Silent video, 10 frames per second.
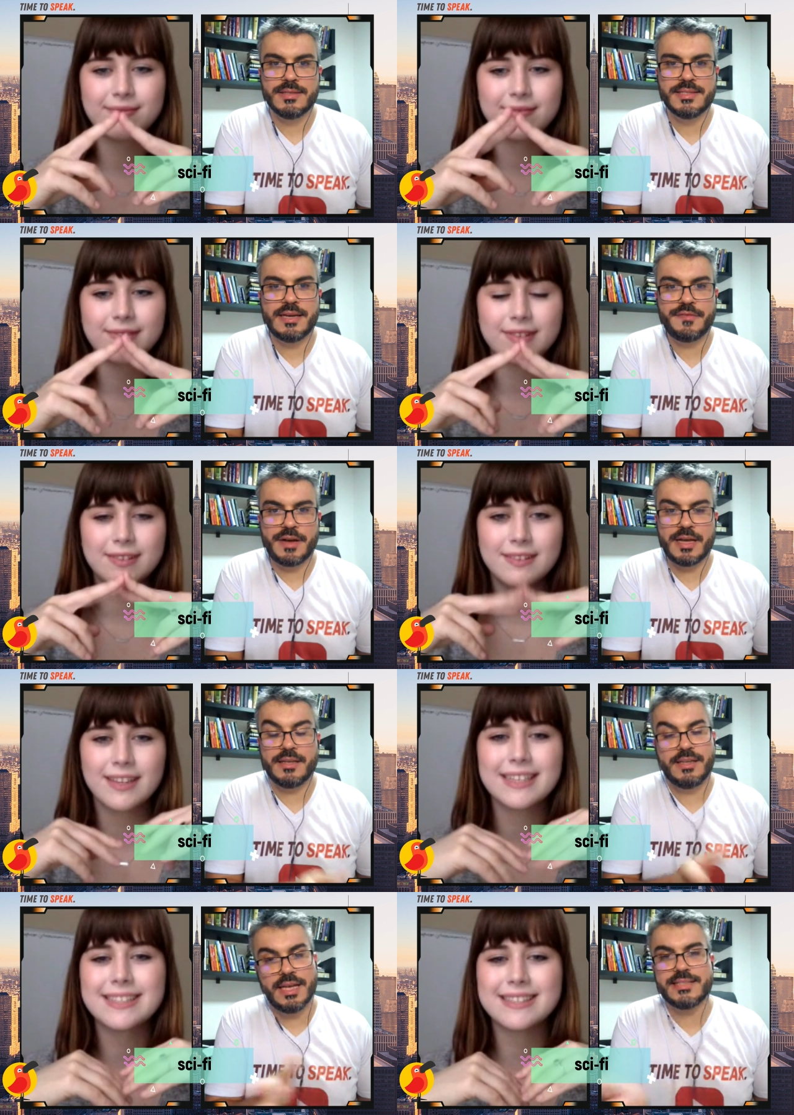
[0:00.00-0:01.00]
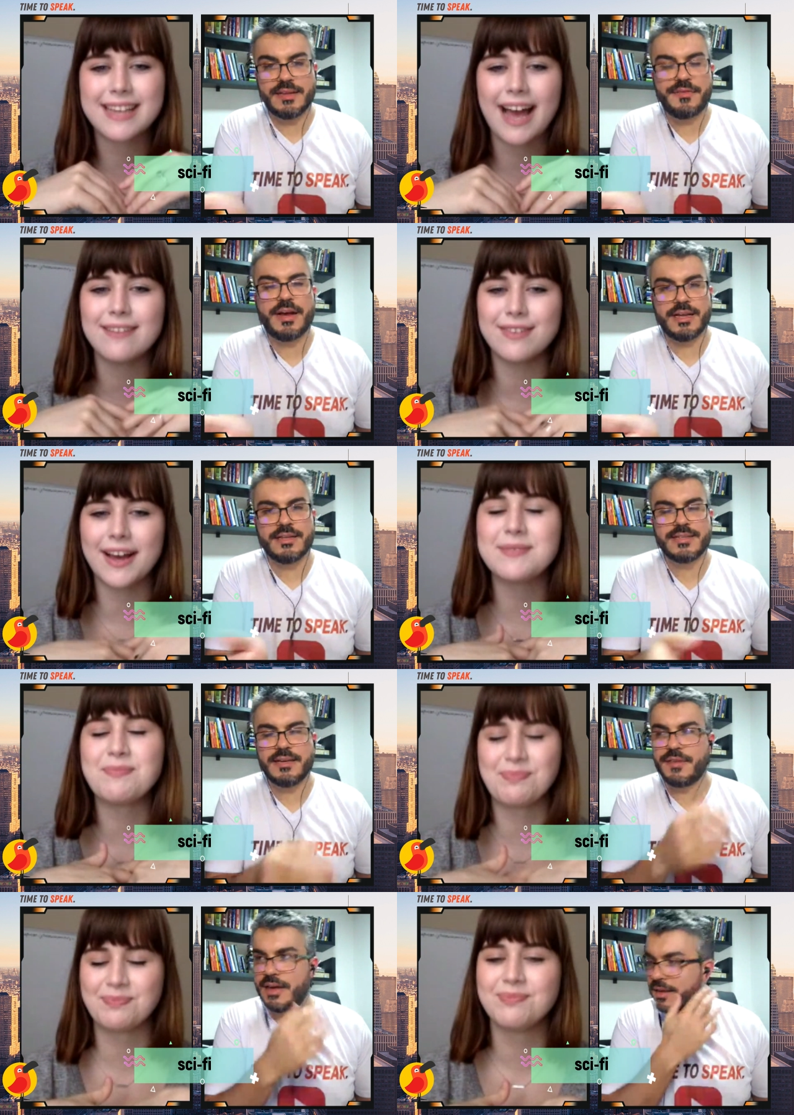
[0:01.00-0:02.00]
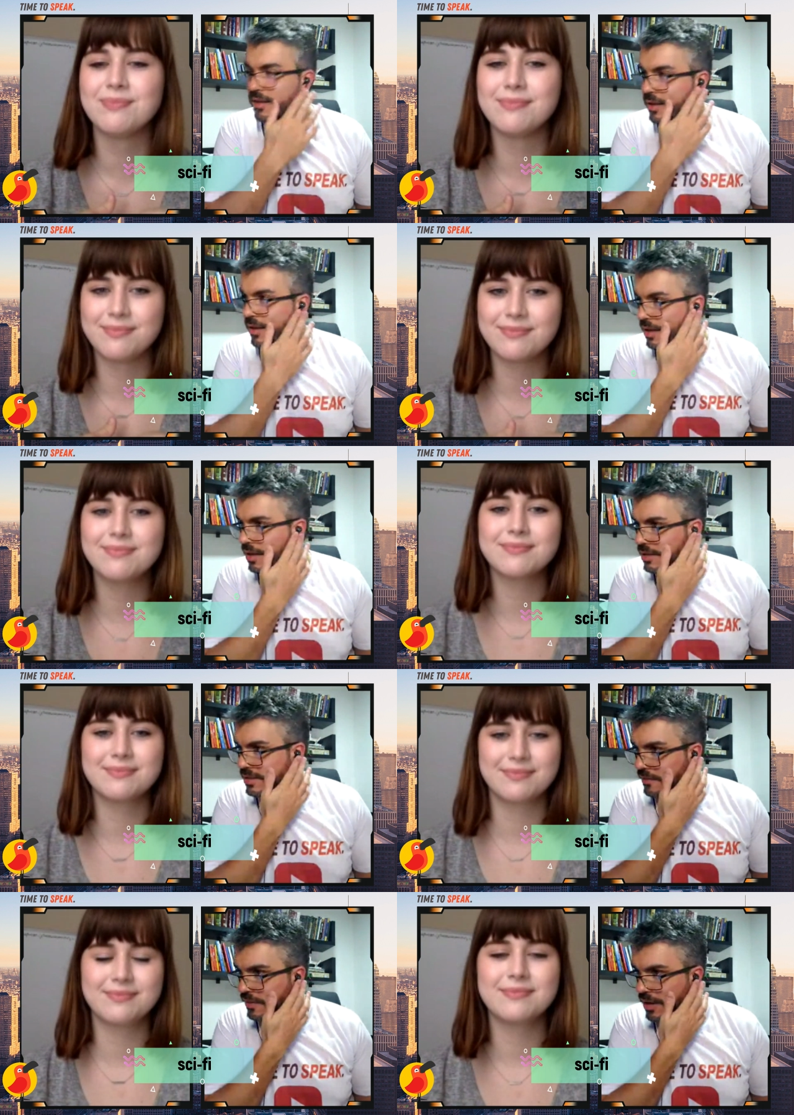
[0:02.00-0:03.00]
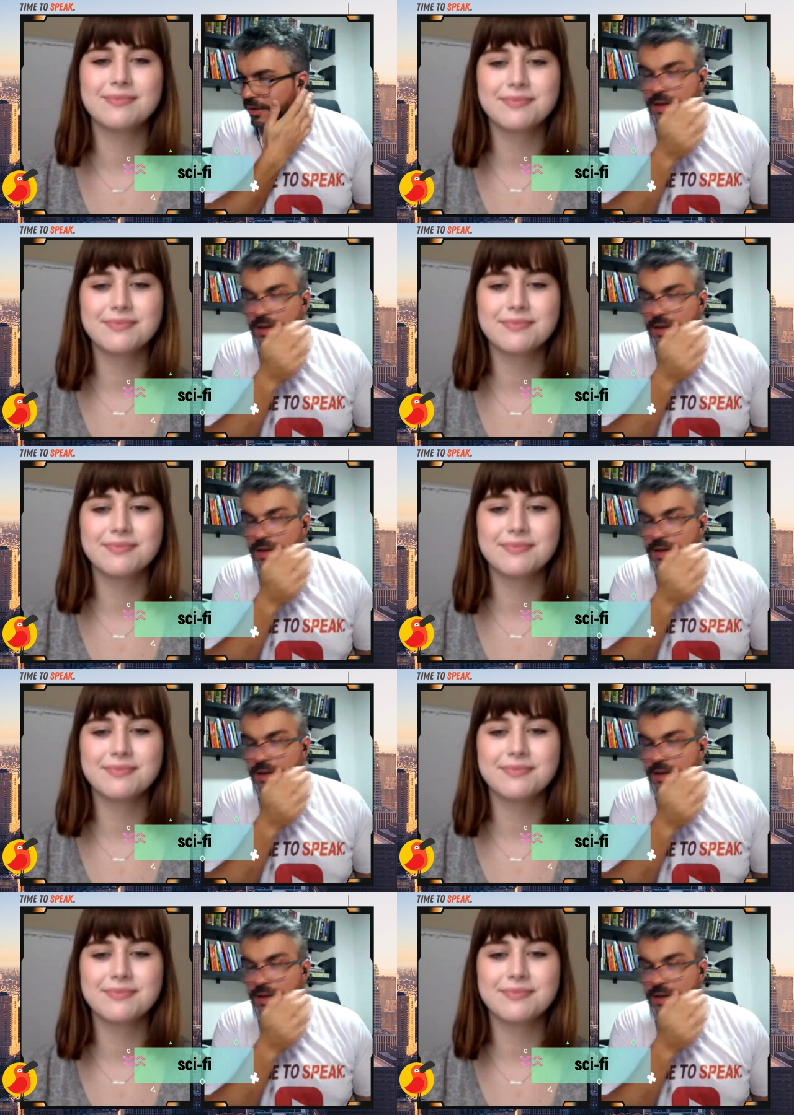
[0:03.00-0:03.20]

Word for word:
Speaker 1: Sci-fi, yeah, sci-fi, sci-fi, mm-hmm. sci-fi.